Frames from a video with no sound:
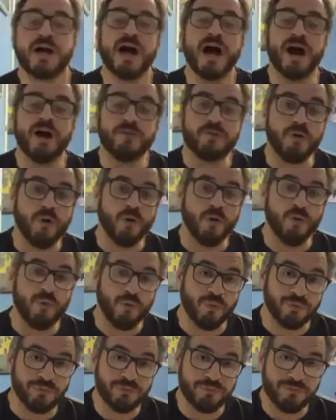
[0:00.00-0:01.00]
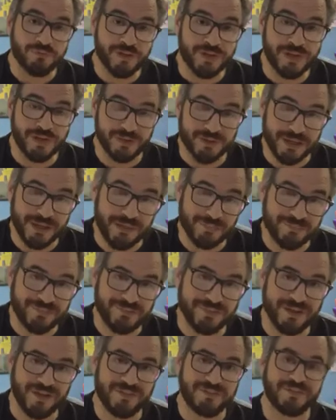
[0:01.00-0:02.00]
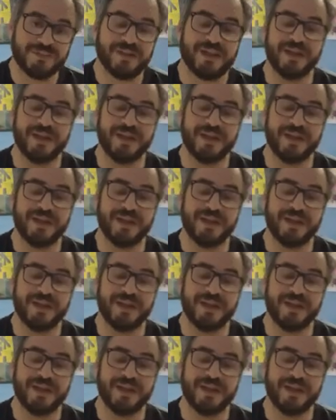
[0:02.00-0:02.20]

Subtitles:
of old video game stuff.